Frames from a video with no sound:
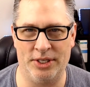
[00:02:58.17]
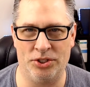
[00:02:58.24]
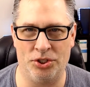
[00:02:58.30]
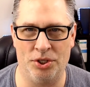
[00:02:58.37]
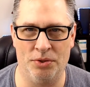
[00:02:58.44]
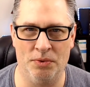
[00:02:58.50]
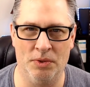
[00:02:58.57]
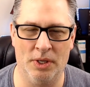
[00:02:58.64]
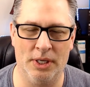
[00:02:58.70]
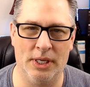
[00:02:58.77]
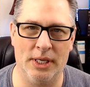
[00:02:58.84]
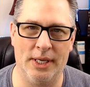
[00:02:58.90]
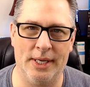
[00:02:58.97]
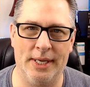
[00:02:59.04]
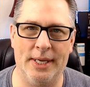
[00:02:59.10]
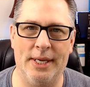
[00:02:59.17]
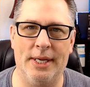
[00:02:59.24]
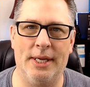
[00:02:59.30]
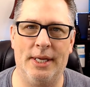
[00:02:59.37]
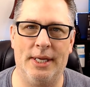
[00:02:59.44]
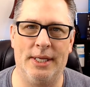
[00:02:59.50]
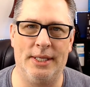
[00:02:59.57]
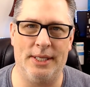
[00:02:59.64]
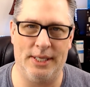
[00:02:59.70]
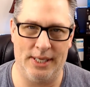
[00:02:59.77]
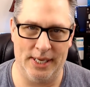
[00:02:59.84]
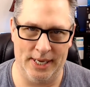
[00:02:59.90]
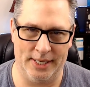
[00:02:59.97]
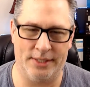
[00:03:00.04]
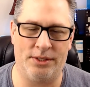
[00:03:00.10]
issue.
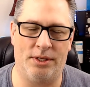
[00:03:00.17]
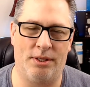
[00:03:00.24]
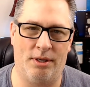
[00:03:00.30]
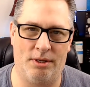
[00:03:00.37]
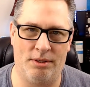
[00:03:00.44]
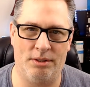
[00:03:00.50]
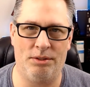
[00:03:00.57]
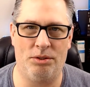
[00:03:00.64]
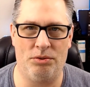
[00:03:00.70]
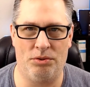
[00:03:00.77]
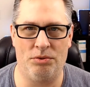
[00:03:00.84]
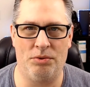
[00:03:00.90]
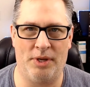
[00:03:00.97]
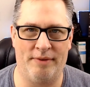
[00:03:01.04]
Yes, you do give